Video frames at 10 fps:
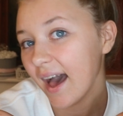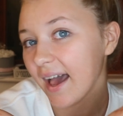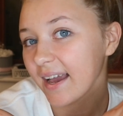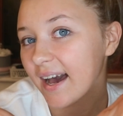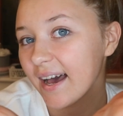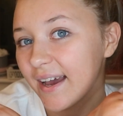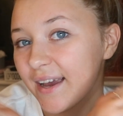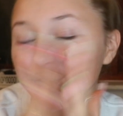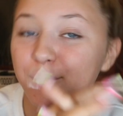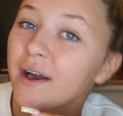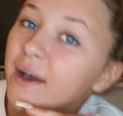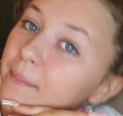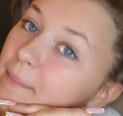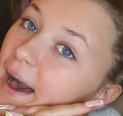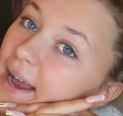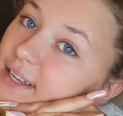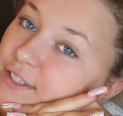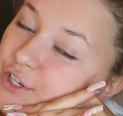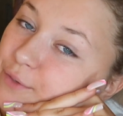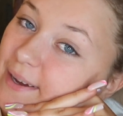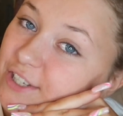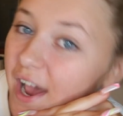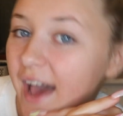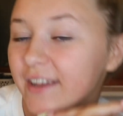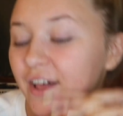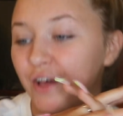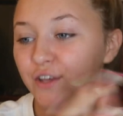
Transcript: Hi guys, welcome back to my channel.